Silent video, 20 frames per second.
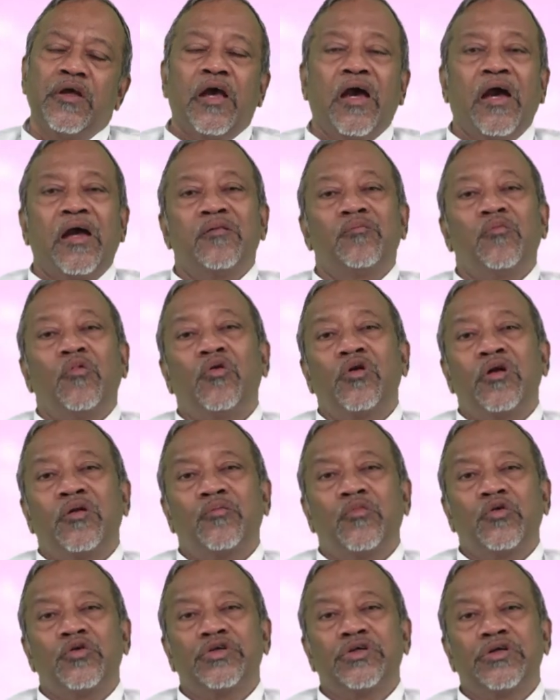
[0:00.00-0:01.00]
and more and
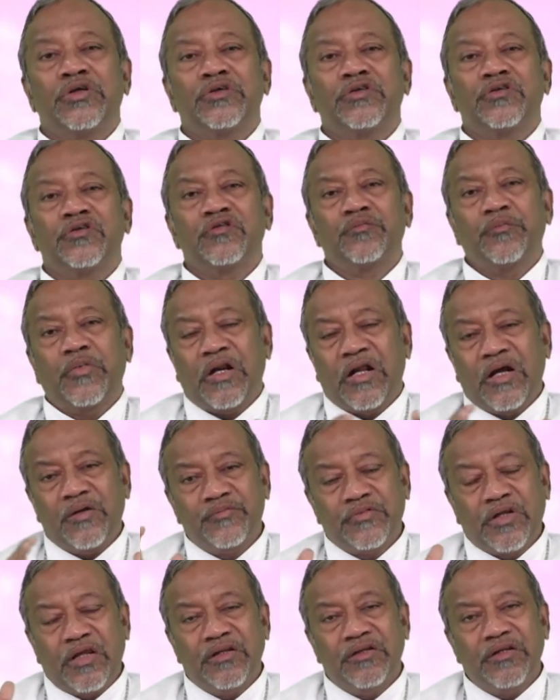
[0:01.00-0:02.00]
more churches
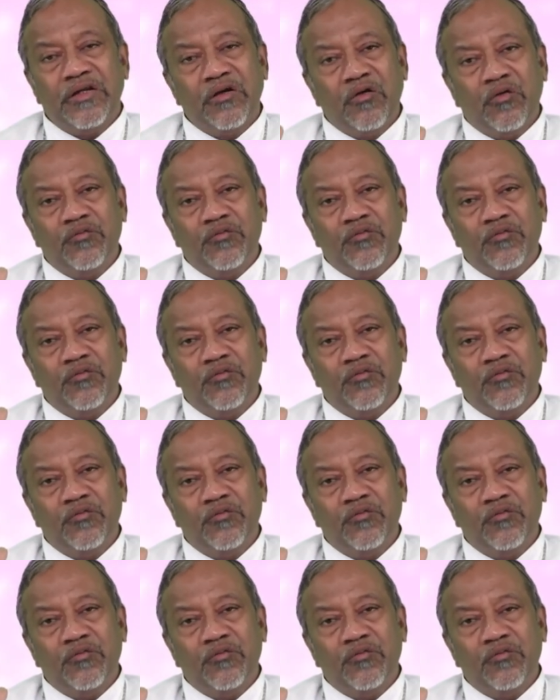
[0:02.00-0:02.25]
perhaps can think